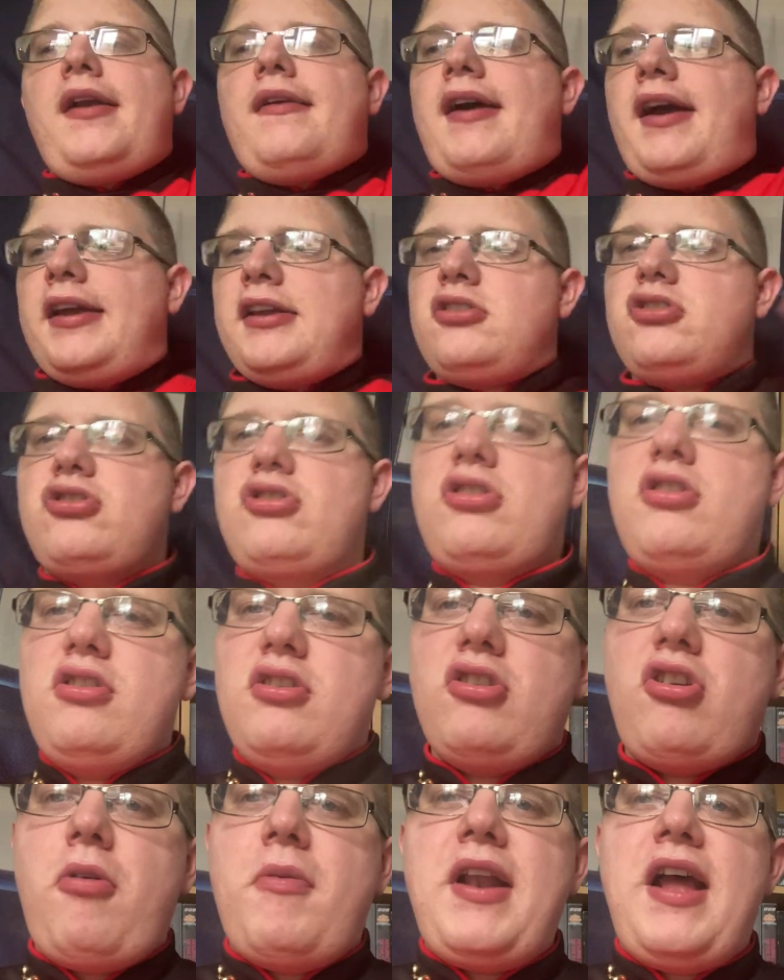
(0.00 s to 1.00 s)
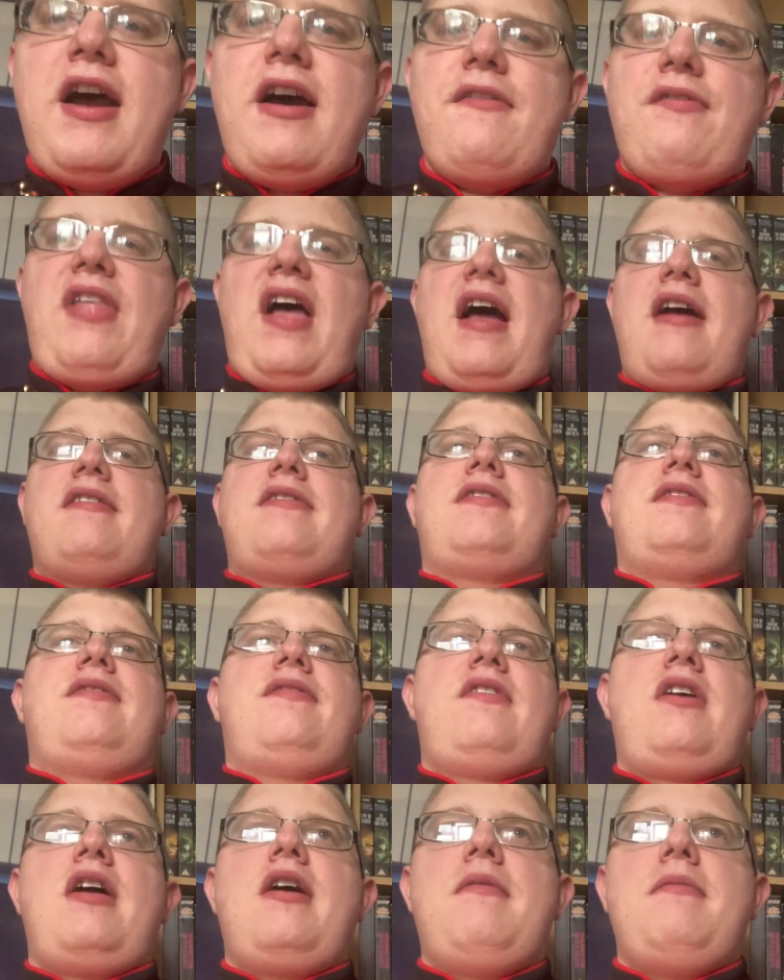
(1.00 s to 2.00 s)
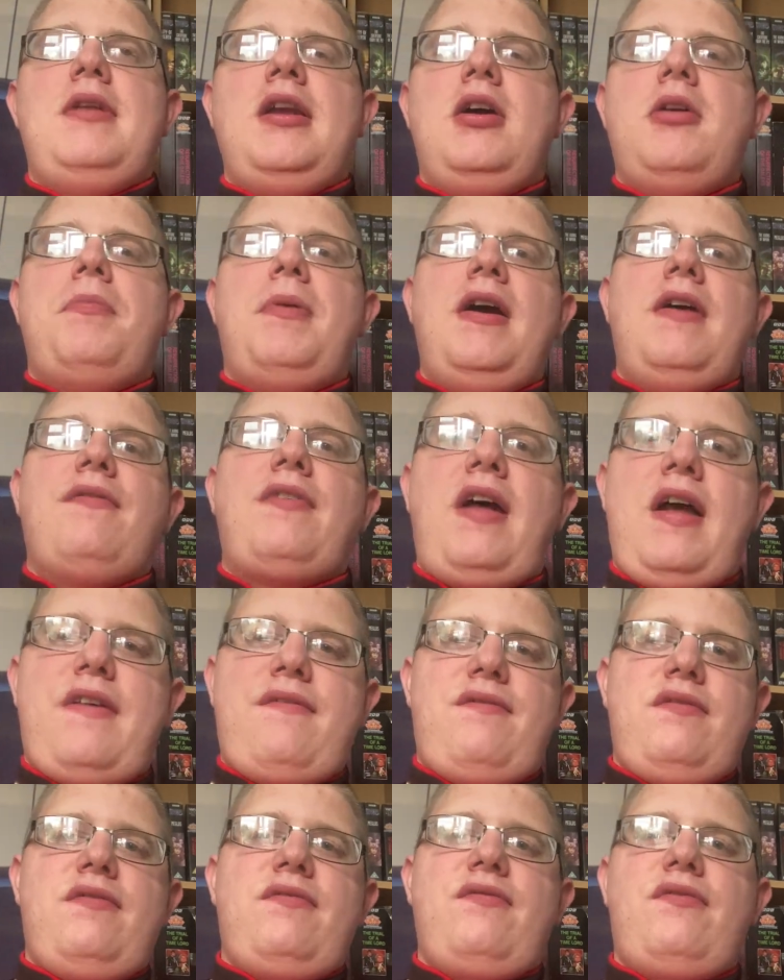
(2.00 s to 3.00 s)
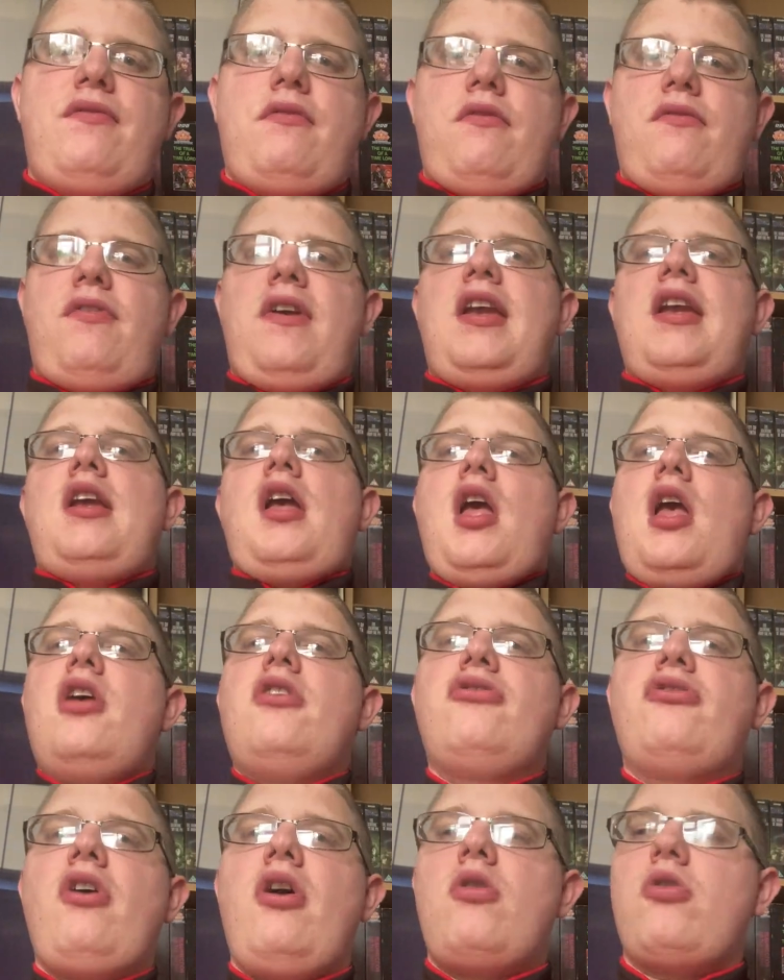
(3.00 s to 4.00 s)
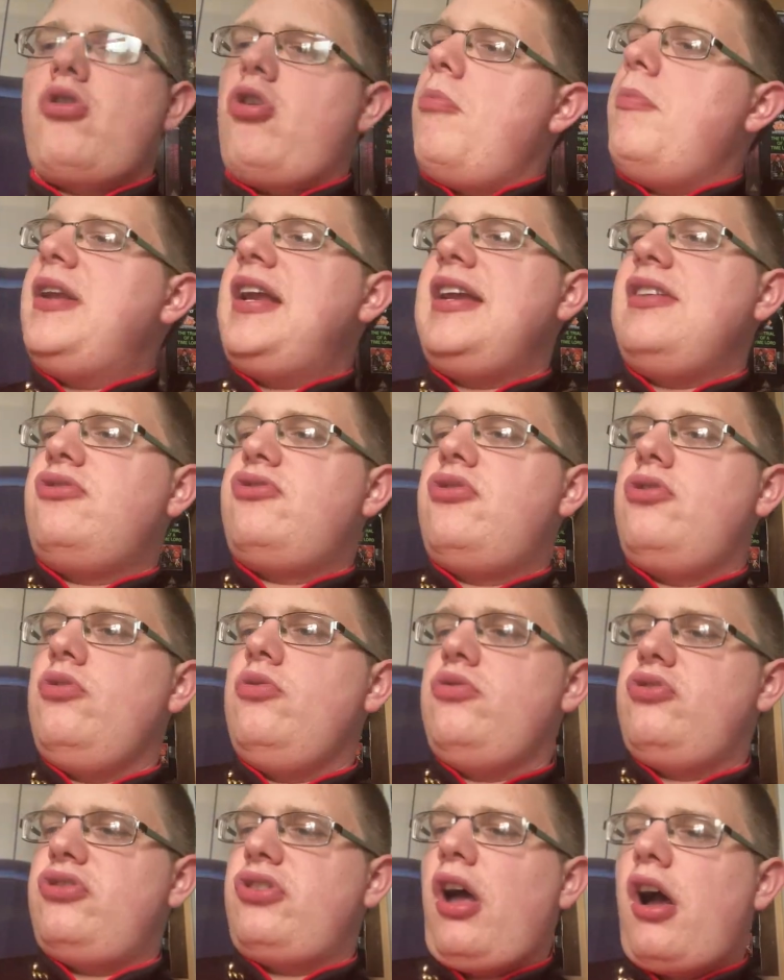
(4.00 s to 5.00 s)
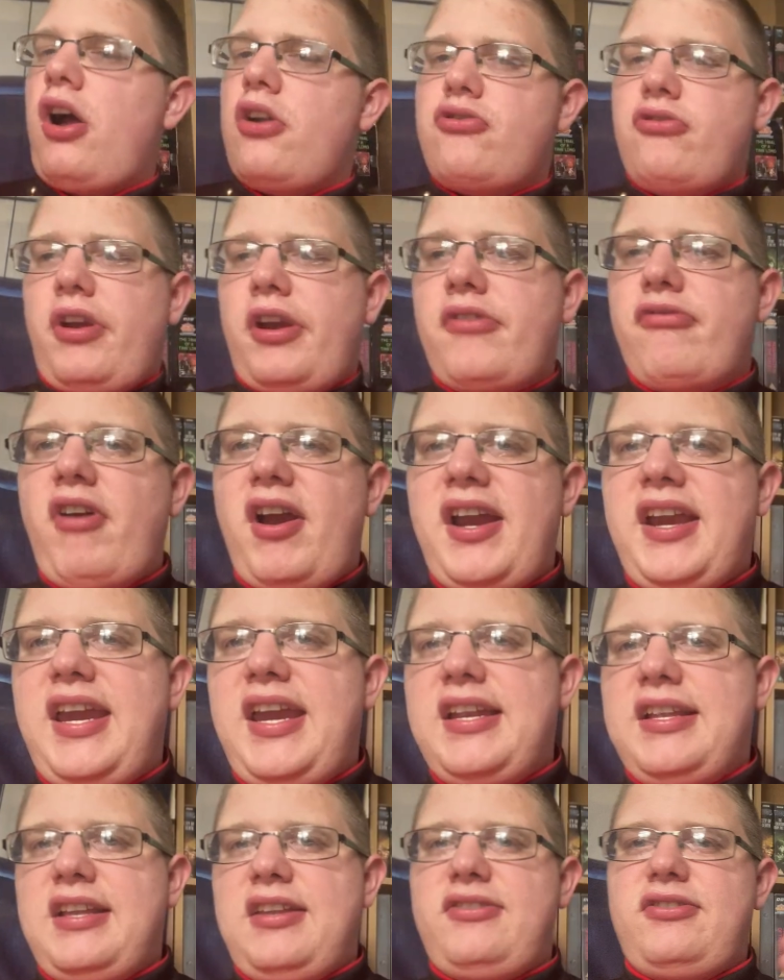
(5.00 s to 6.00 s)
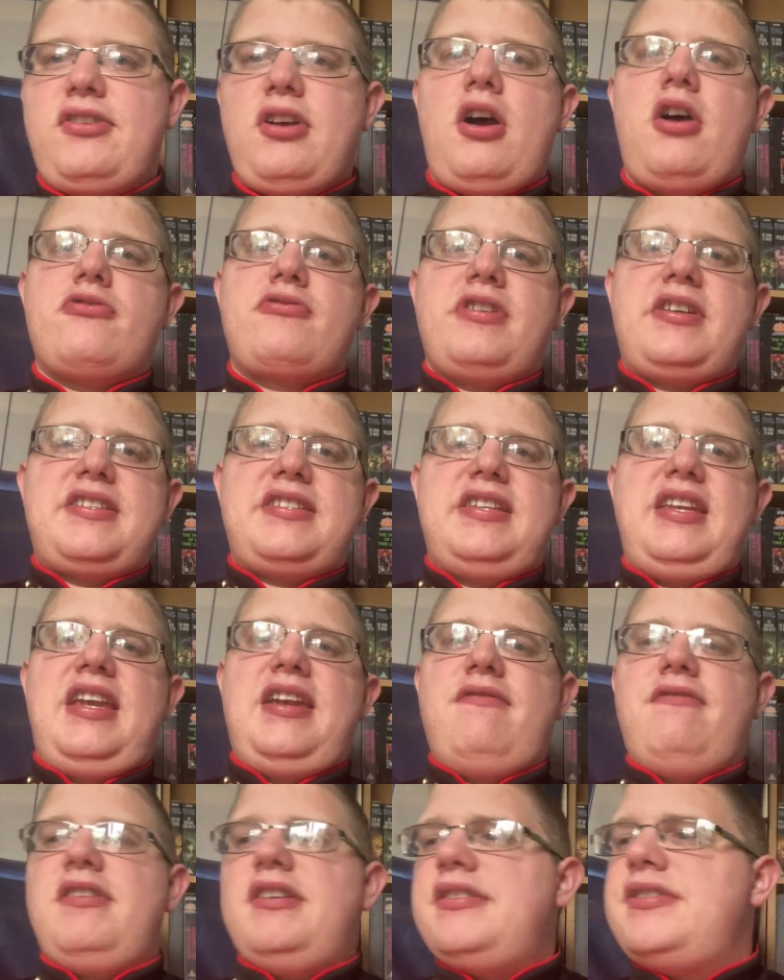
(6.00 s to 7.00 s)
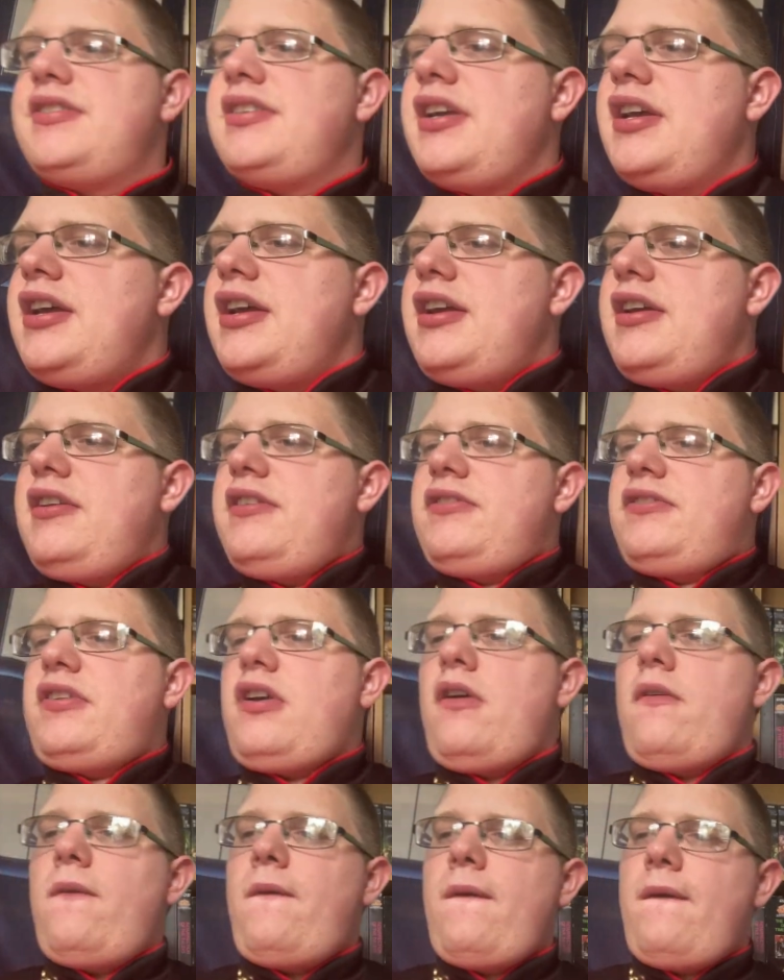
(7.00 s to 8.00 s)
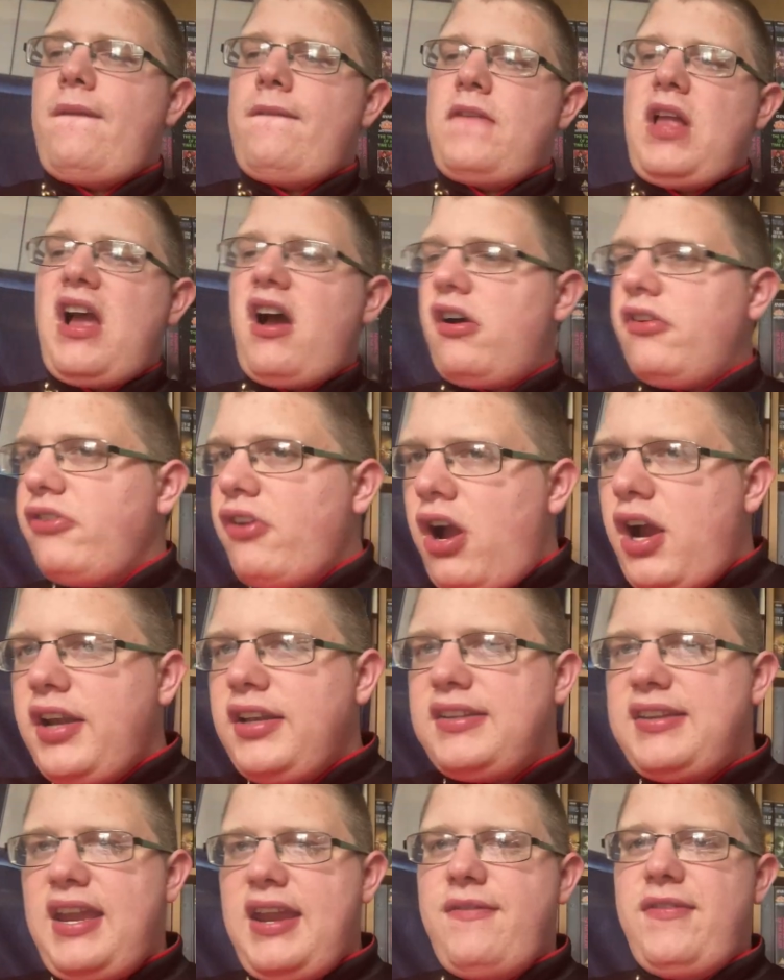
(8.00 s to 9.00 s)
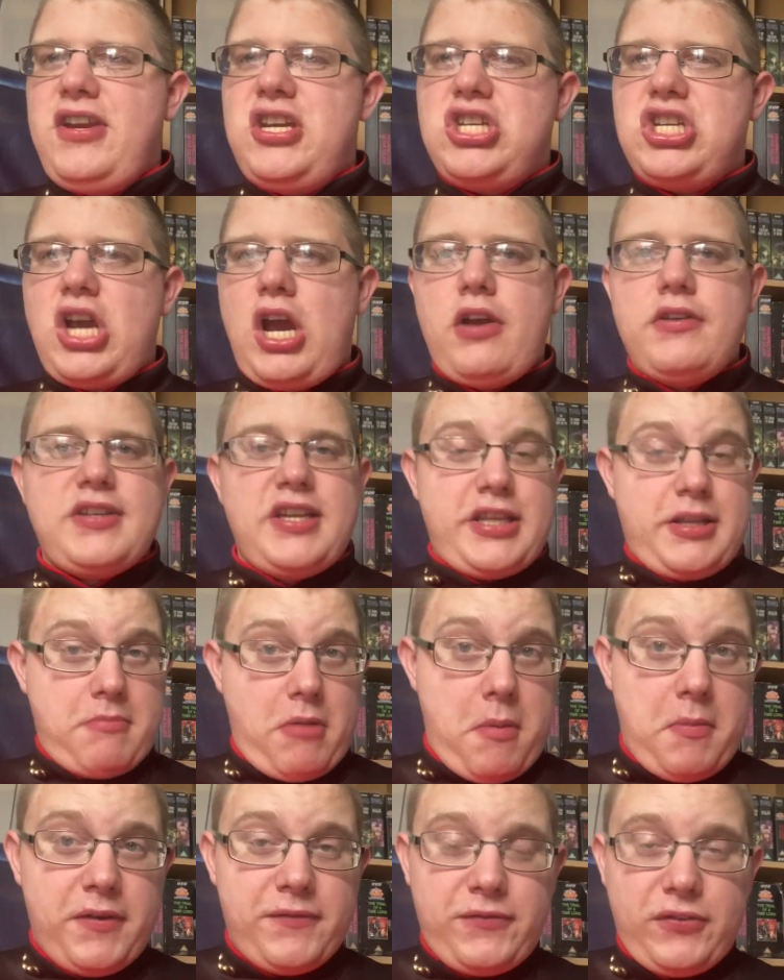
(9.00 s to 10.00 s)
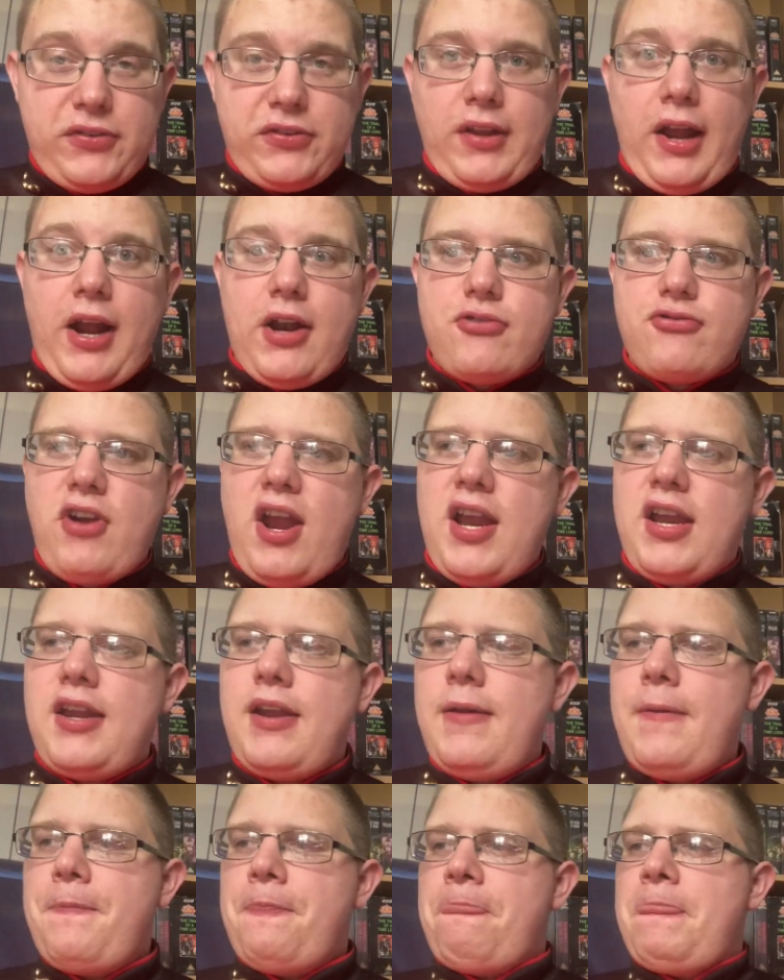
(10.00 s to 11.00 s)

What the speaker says: anyway, coming out of that little bit of that thing. So coming into Star Trek, ranking the Star Trek series. So there are 9 TV shows at the moment for Star Trek.